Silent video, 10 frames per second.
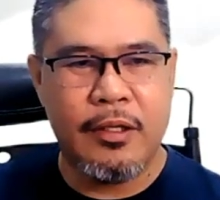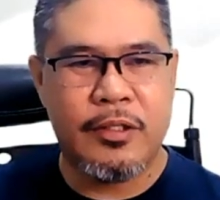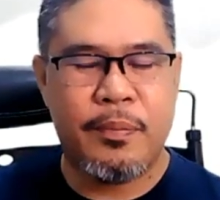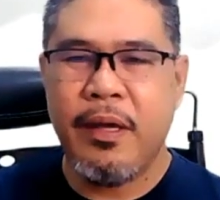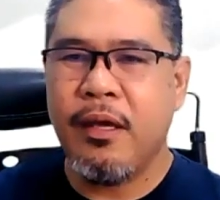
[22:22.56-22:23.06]

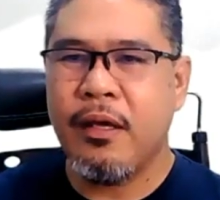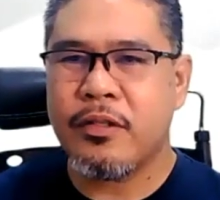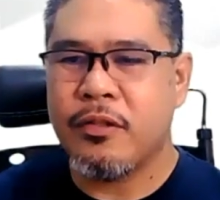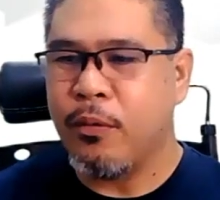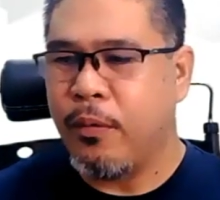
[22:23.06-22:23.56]
he
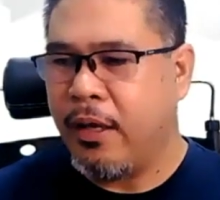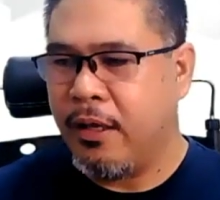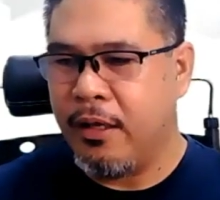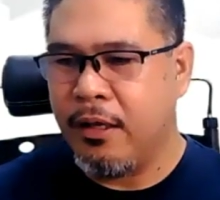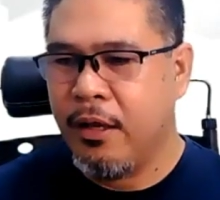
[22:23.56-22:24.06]
speaks, the
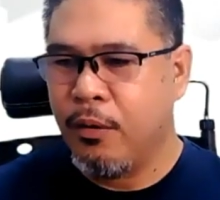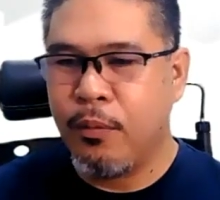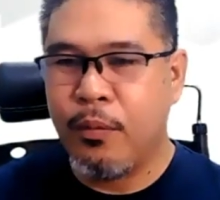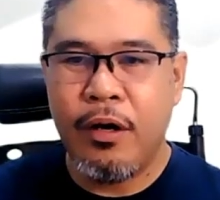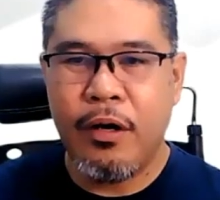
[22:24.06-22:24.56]
way he
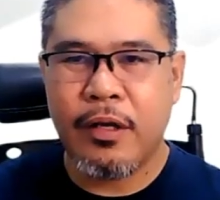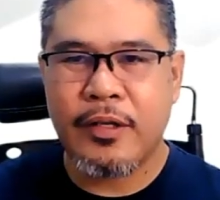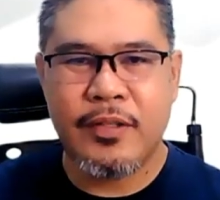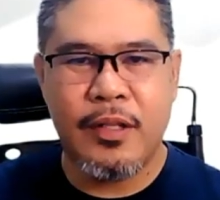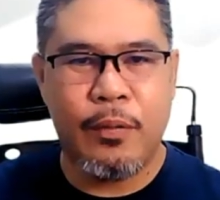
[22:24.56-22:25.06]
works,